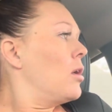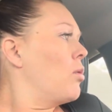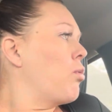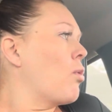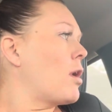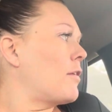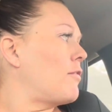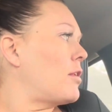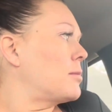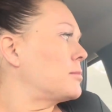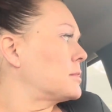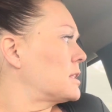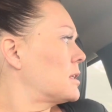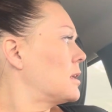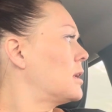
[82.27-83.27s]
one of
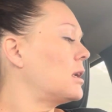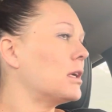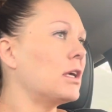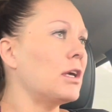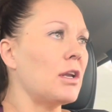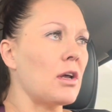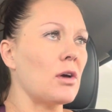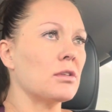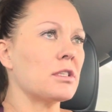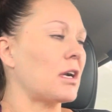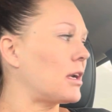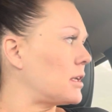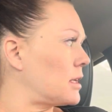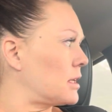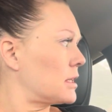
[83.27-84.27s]
them's
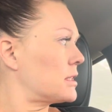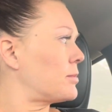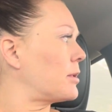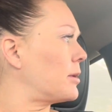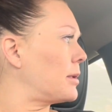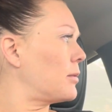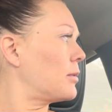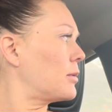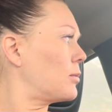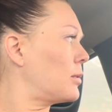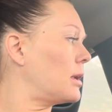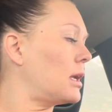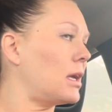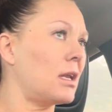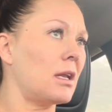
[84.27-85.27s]
starting to experiment with
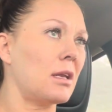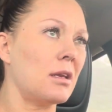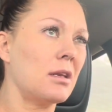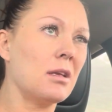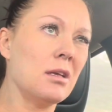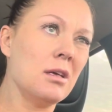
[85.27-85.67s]
weed, and